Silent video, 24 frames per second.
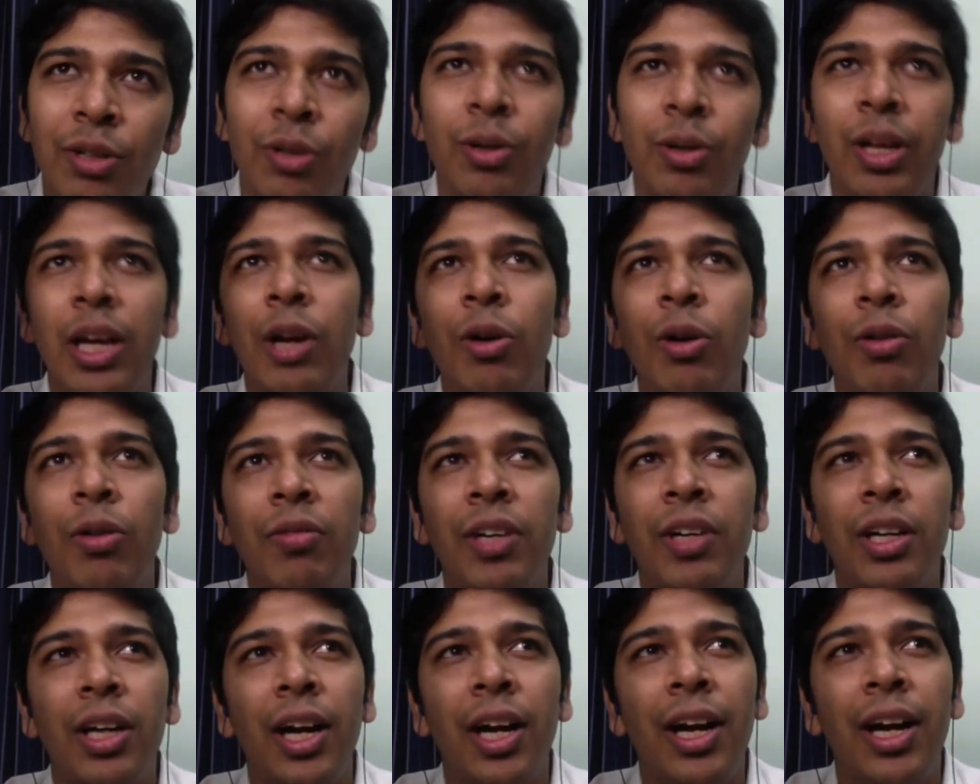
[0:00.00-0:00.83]
take
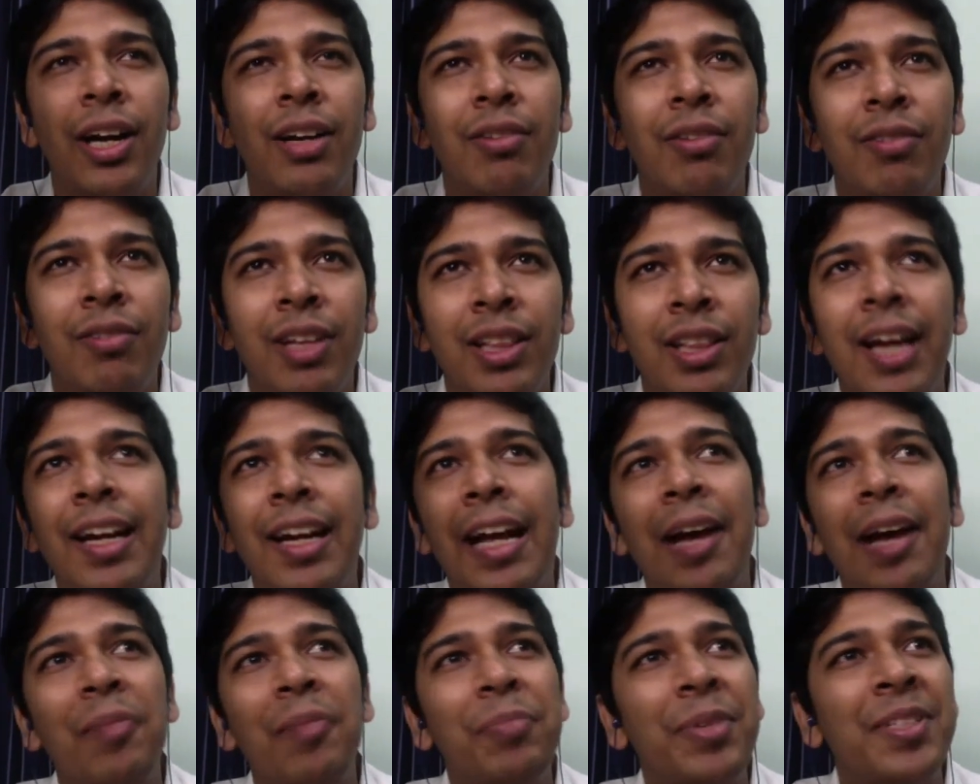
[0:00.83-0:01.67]
over. And when that
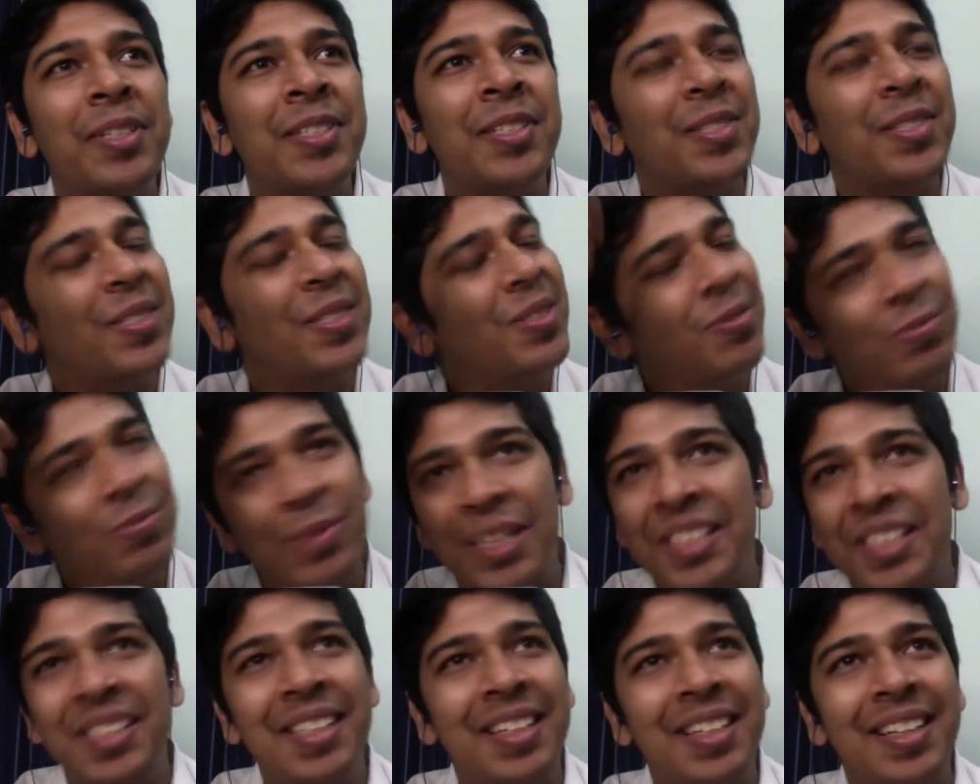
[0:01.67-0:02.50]
happens, you've
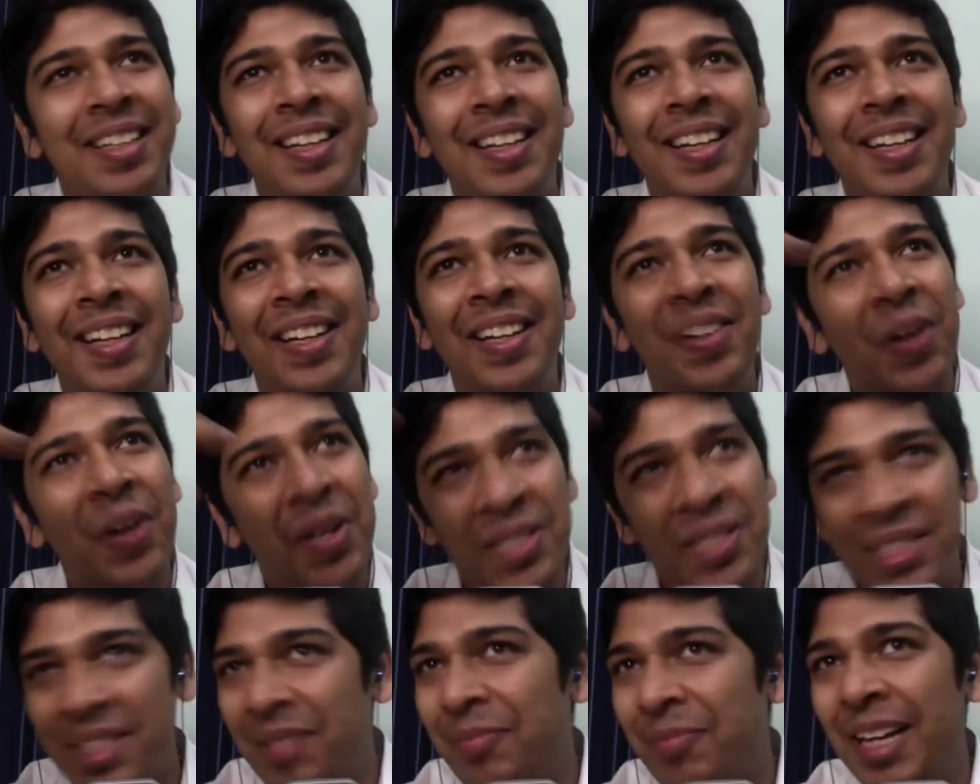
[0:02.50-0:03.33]
basically
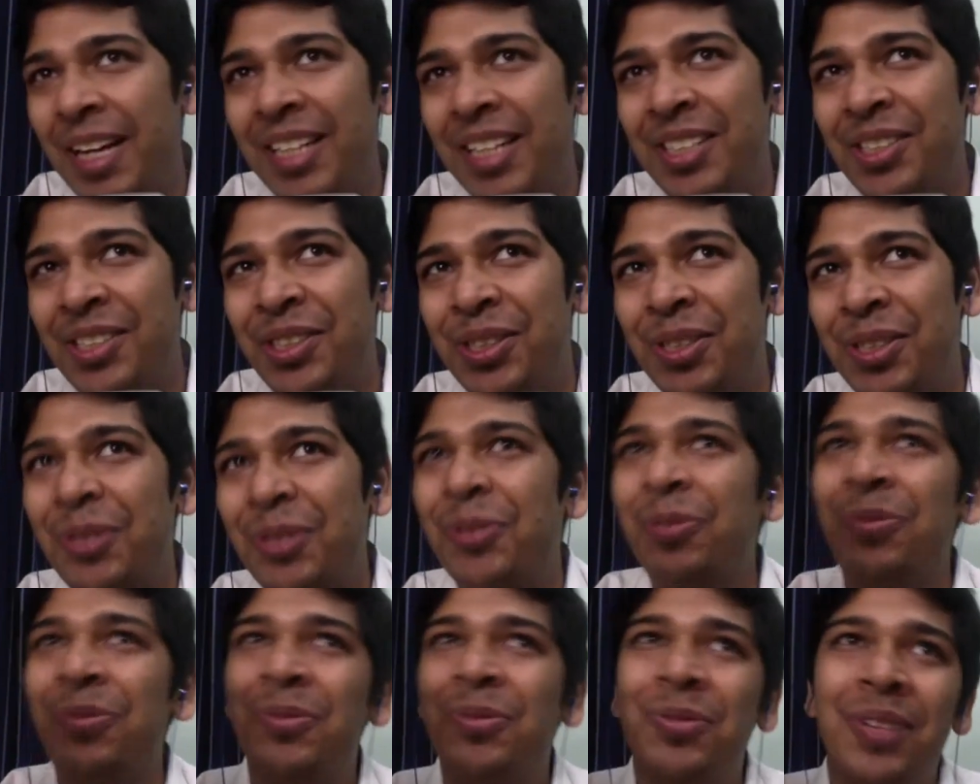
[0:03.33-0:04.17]
lost the match.
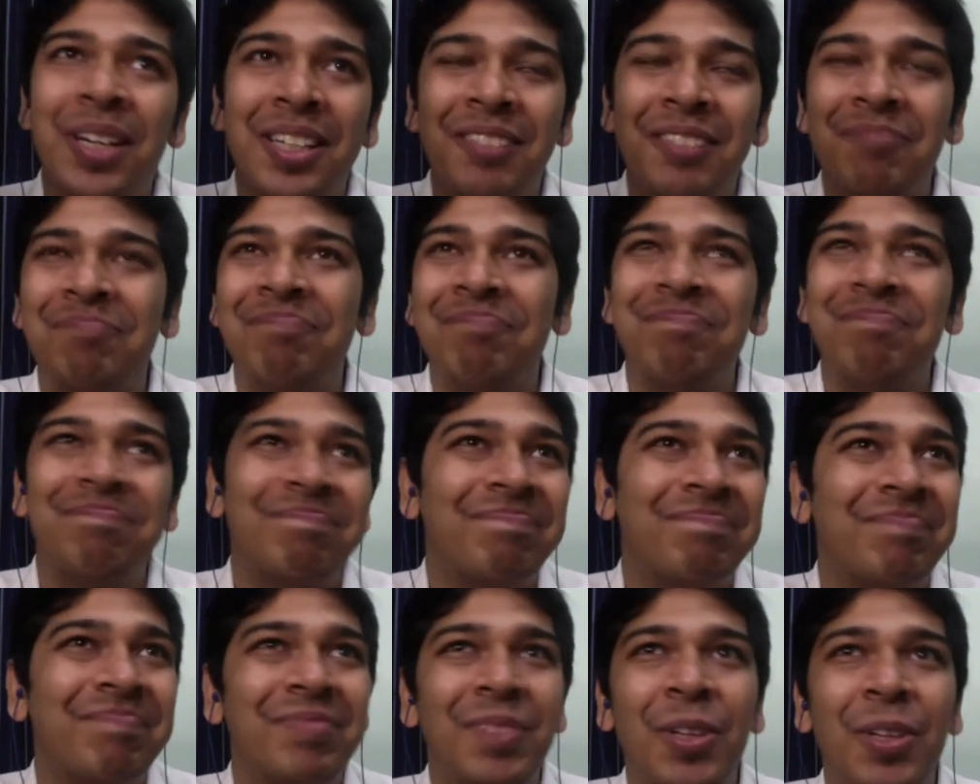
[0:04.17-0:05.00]

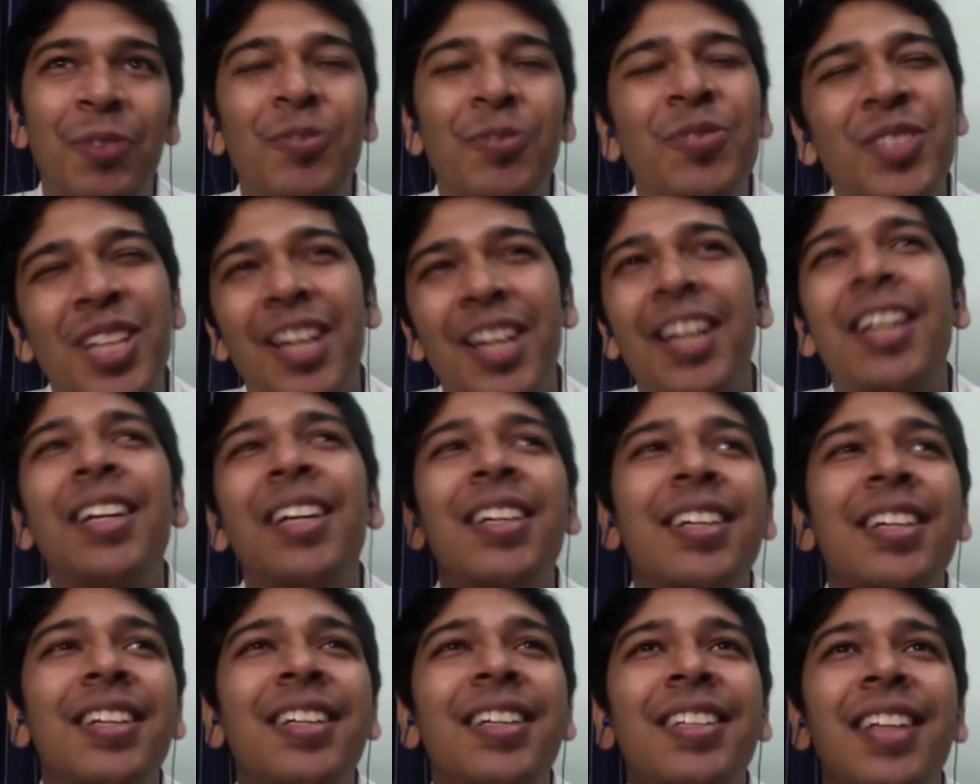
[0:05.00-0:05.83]
You've
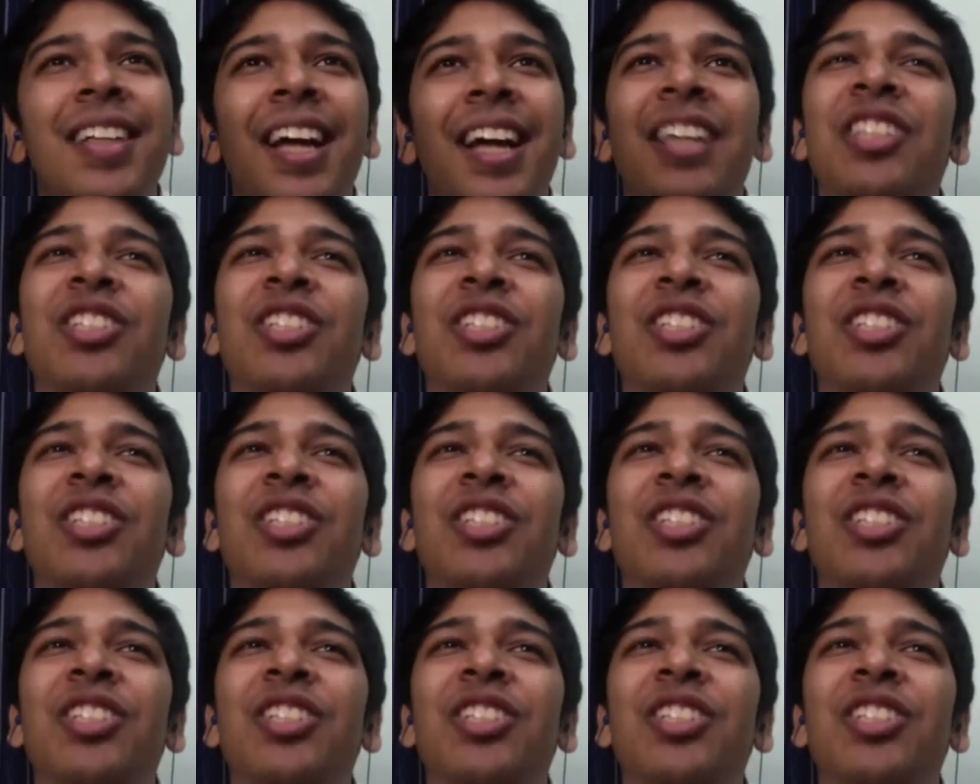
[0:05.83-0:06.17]
surrendered that